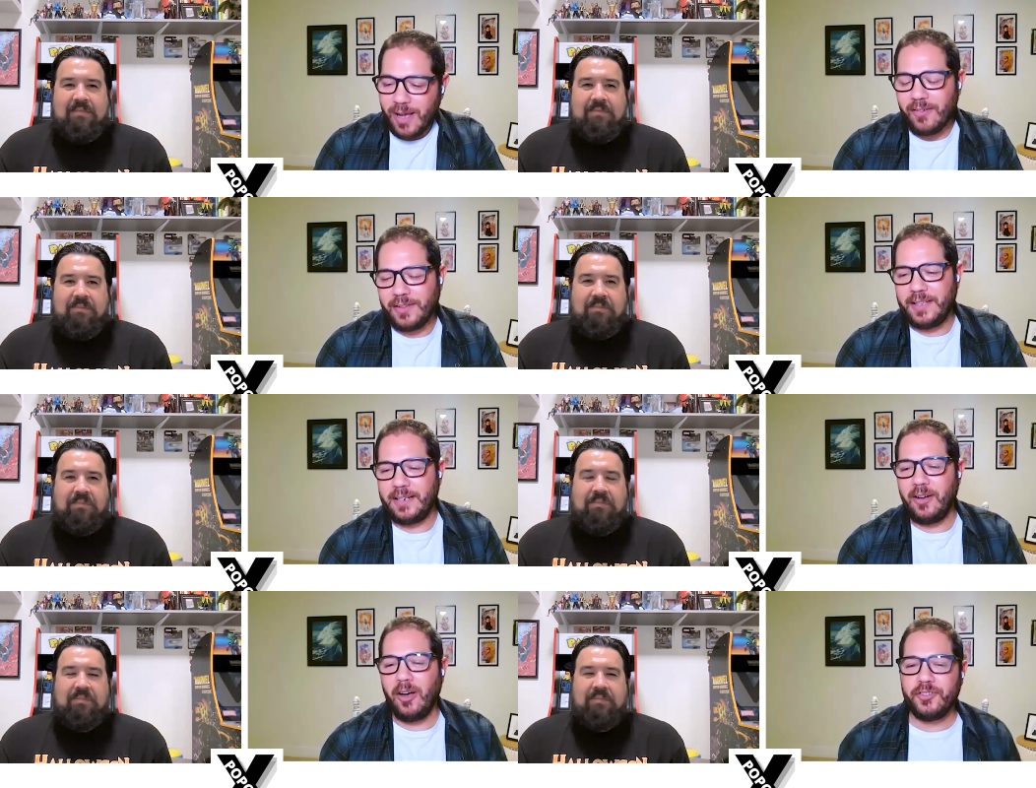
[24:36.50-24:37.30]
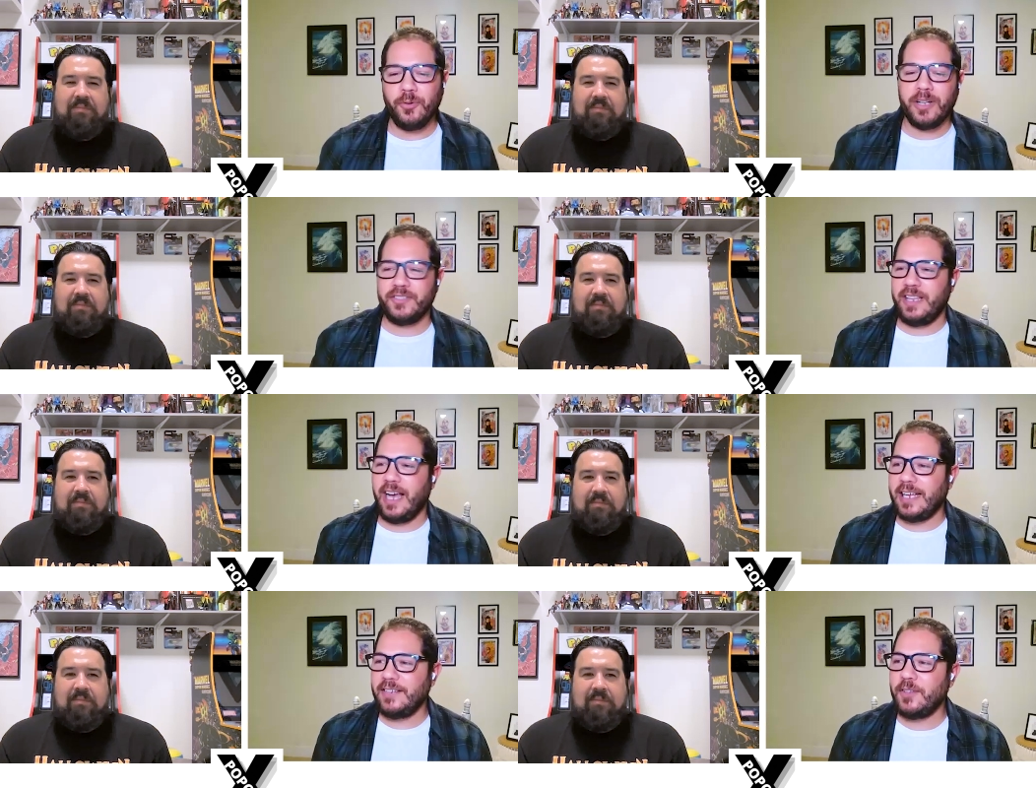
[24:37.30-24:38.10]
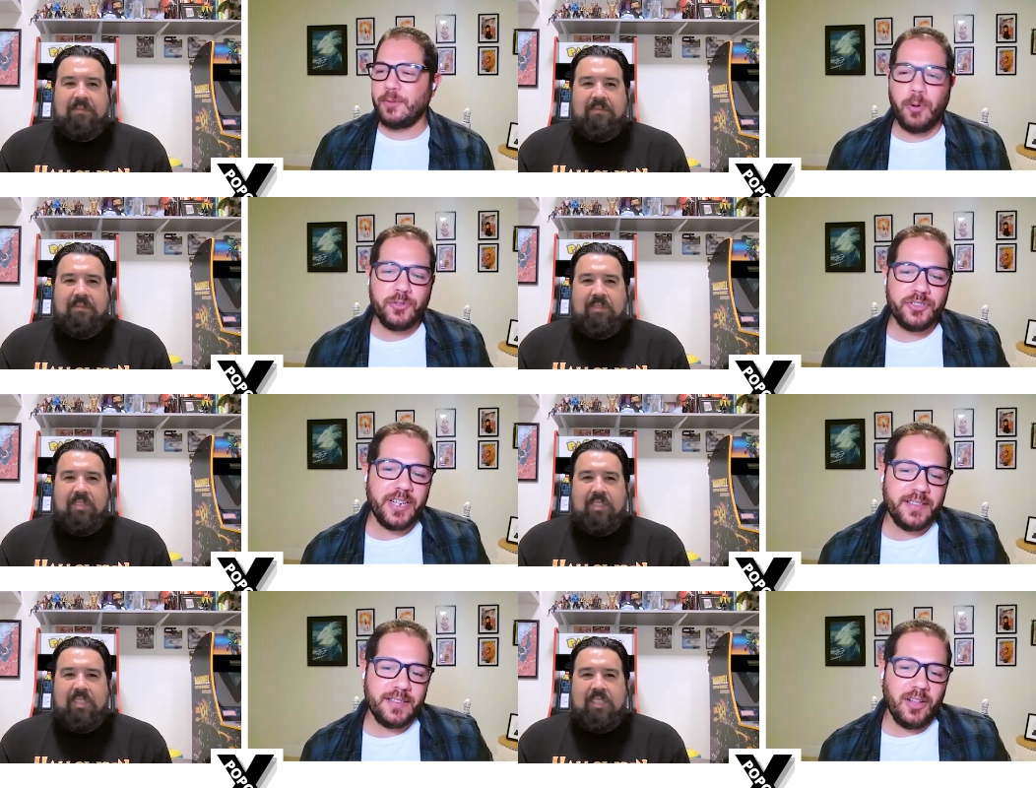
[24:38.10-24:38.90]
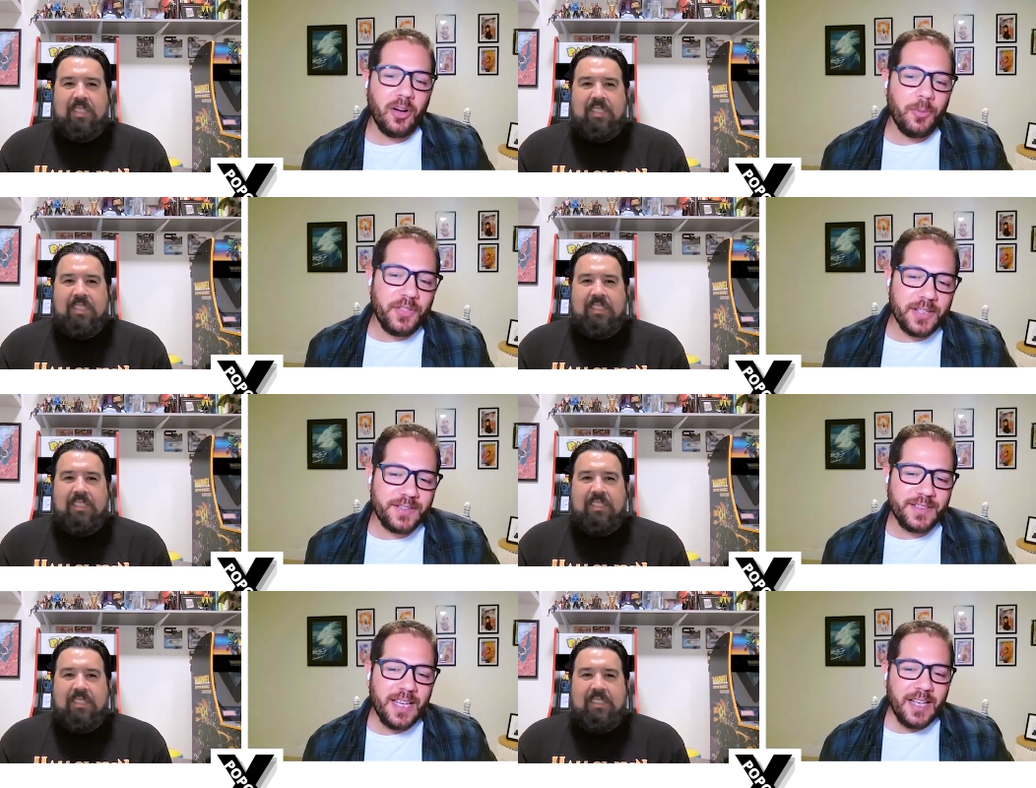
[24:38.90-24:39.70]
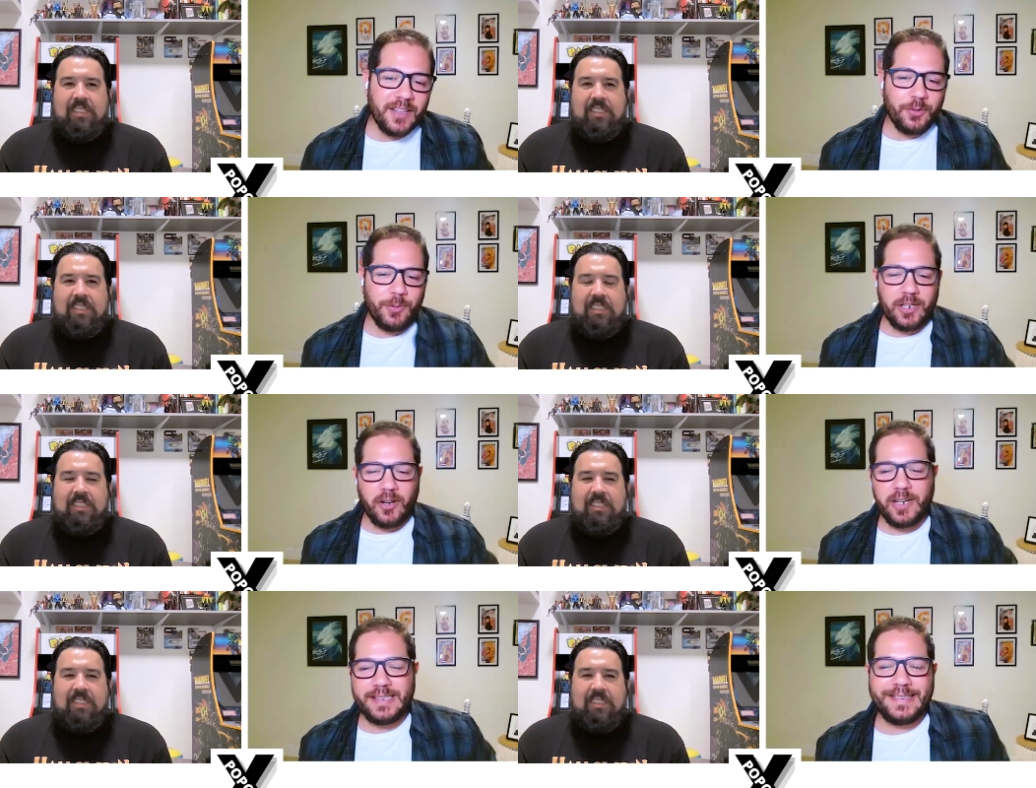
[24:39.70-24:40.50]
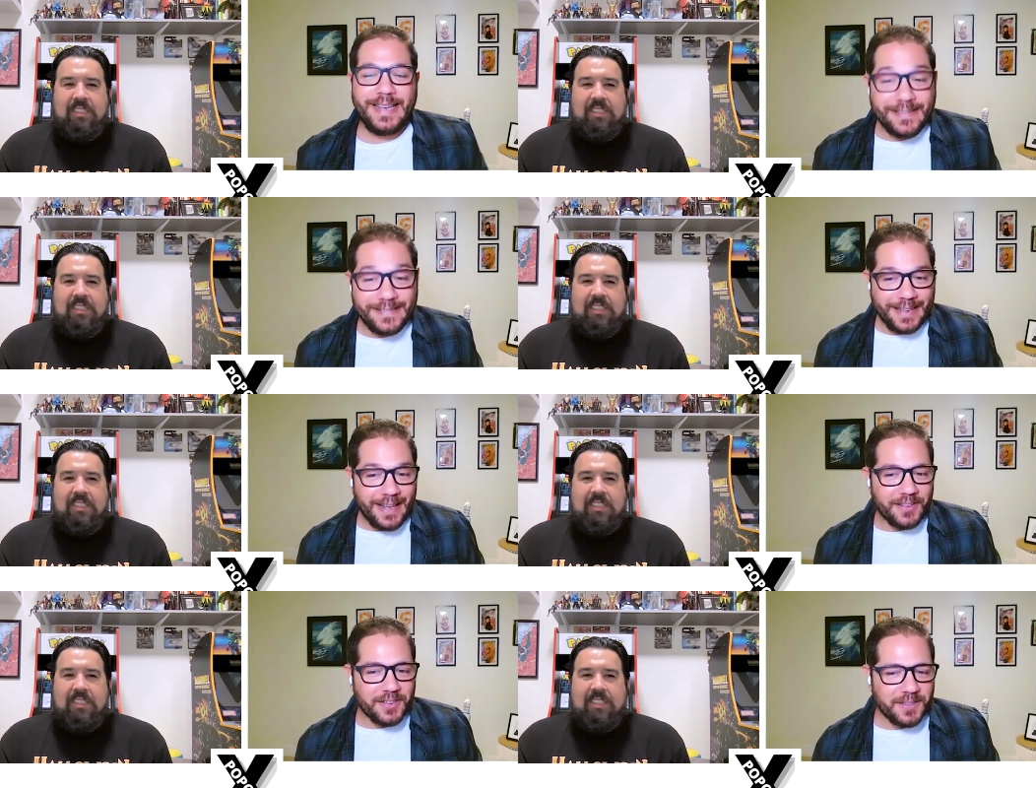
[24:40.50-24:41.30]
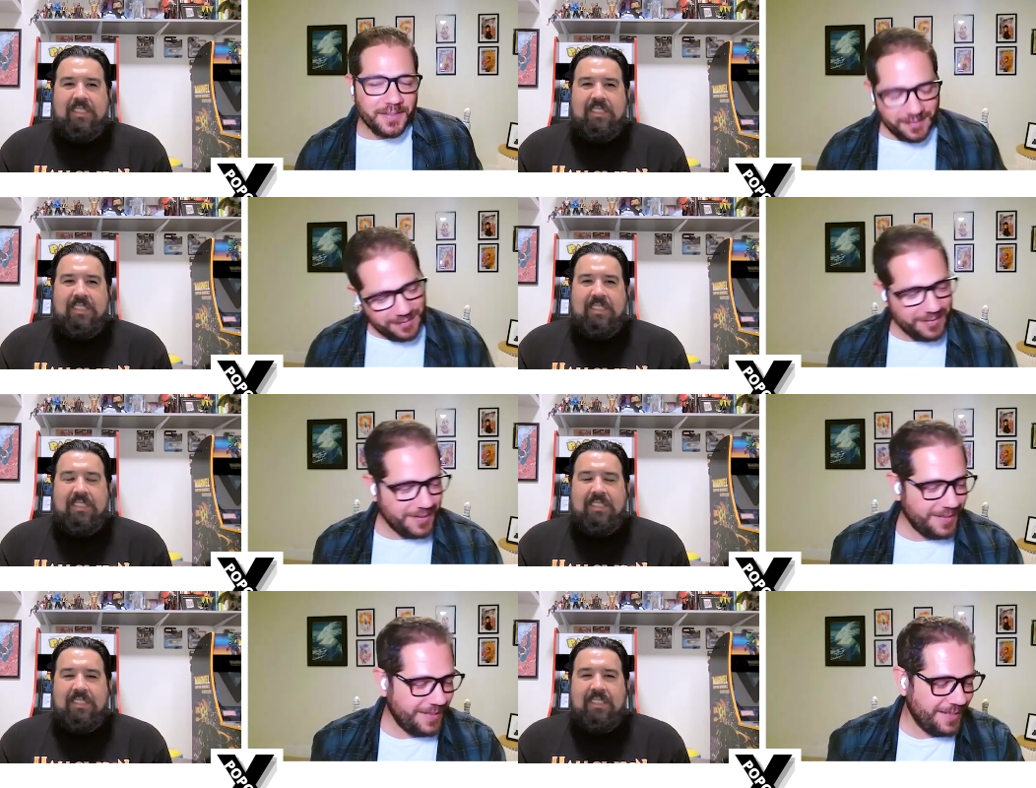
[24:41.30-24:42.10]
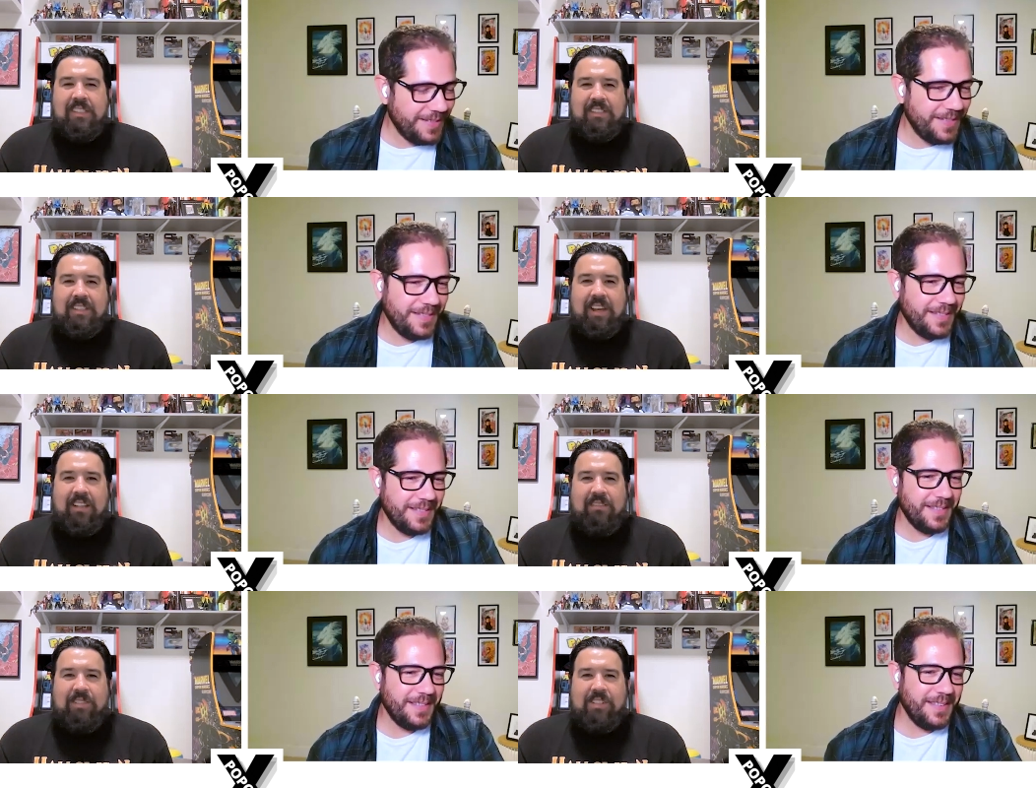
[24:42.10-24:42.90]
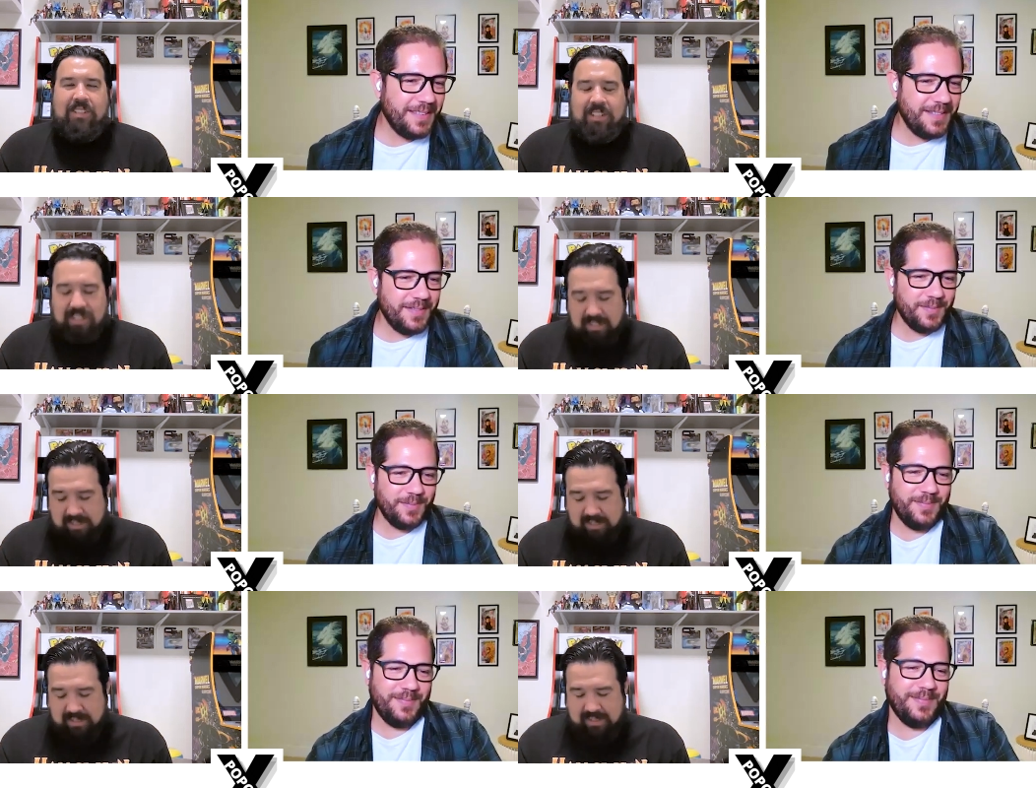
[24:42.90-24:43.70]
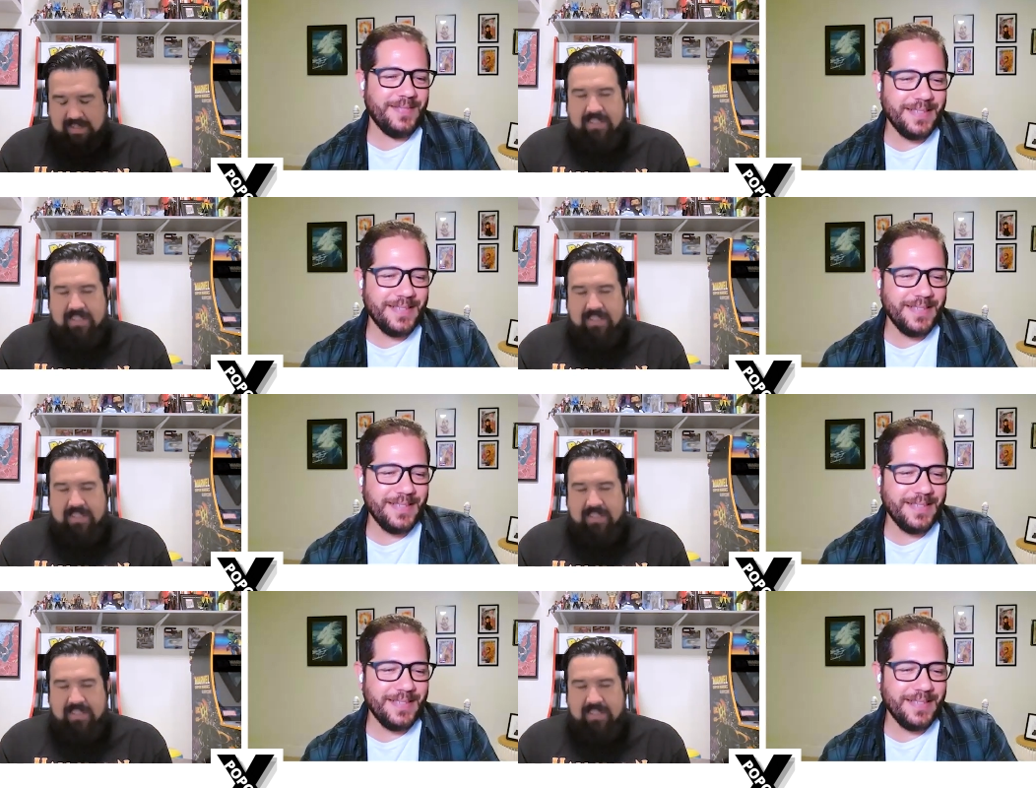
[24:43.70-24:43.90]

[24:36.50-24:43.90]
Speaker 1: well, and then also watch the Enfield Poltergeist along with us, so we can all get scared together.
Speaker 2: Yeah, for sure. Up,